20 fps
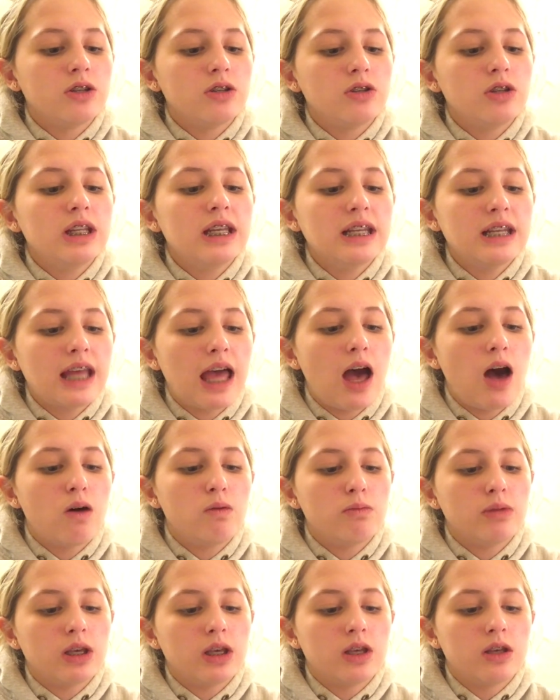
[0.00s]
need to
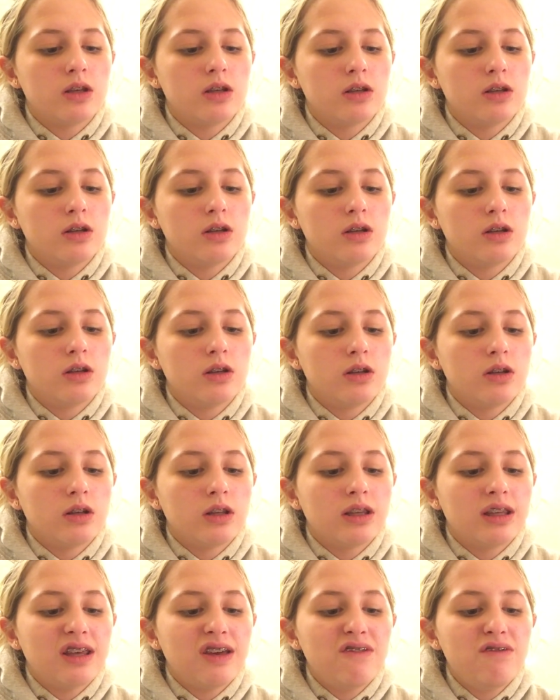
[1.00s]
help me.
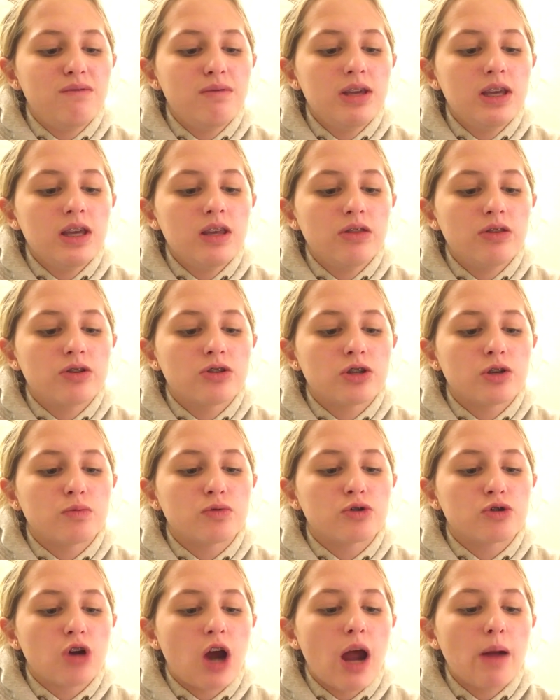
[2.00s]
Give me the
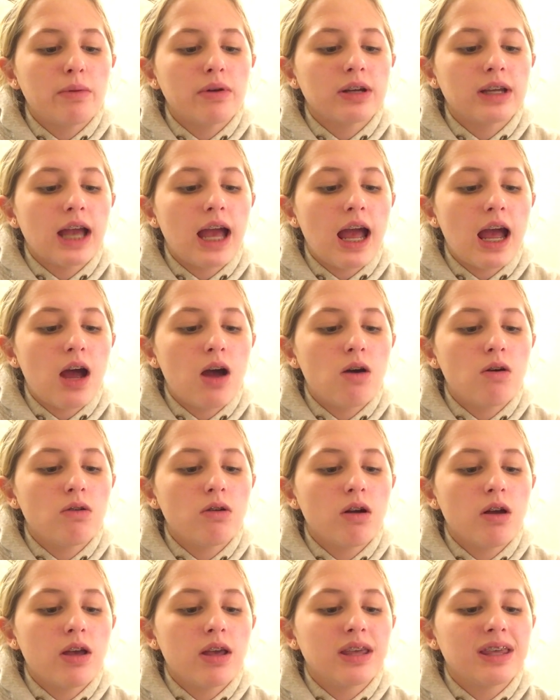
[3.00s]
subscriber
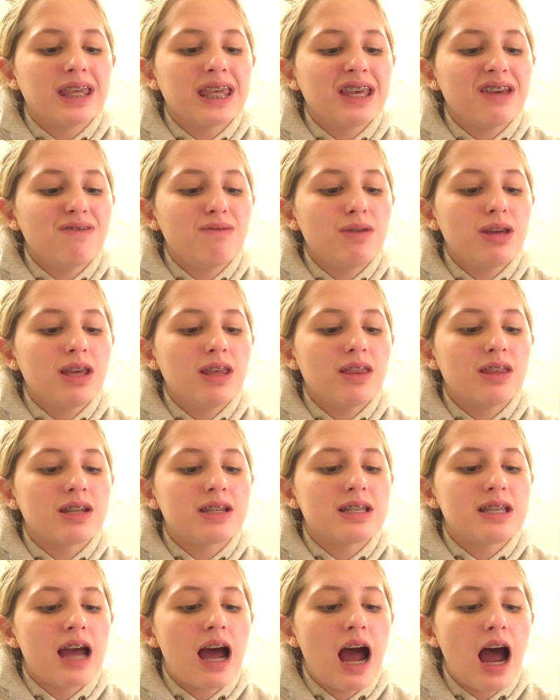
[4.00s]
count. Give me the
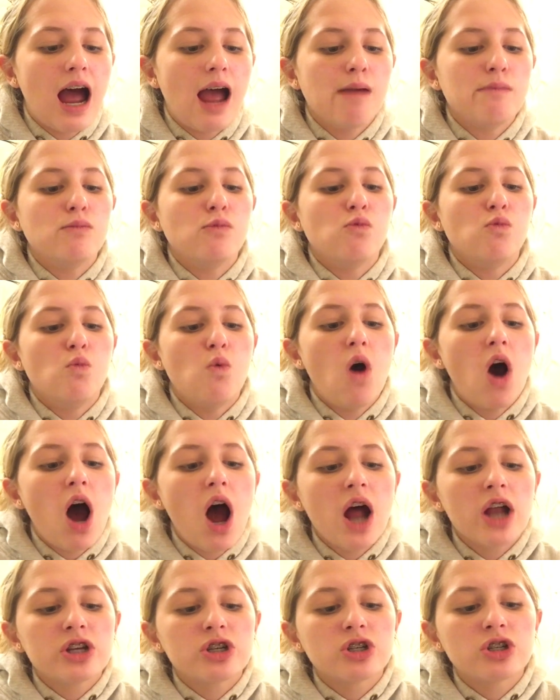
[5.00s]
time
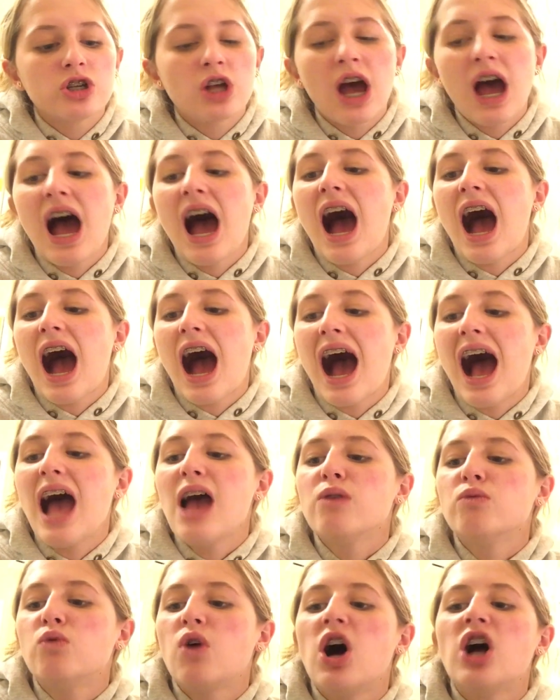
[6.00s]
watched.
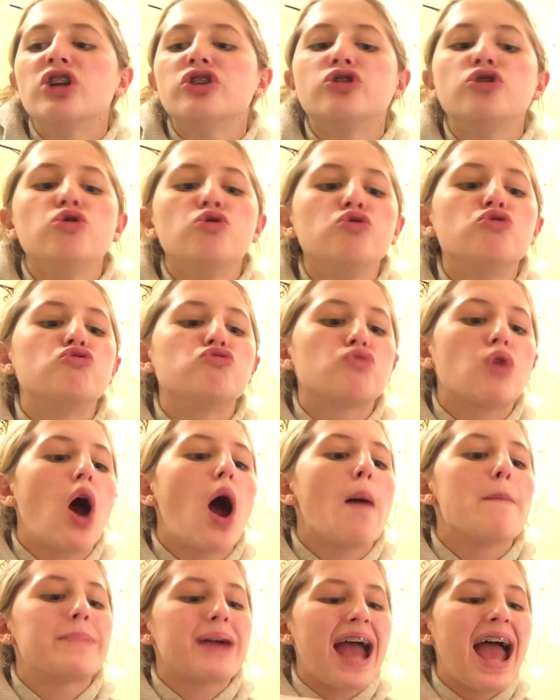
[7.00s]
I want to
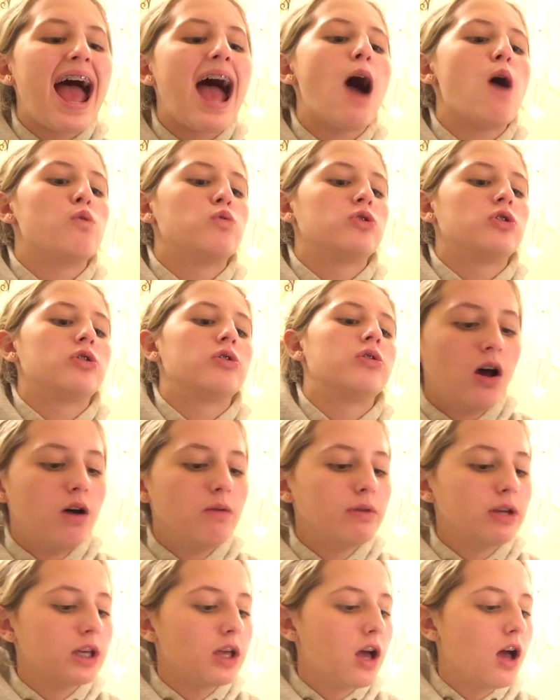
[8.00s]
drop out.
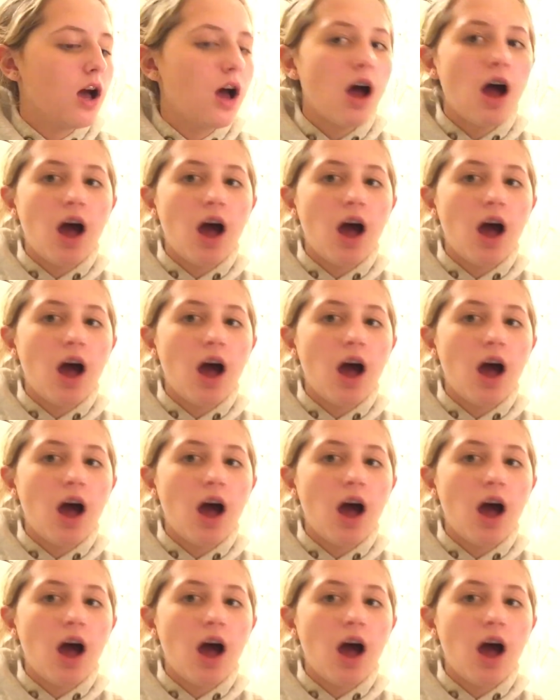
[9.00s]
Oh my God.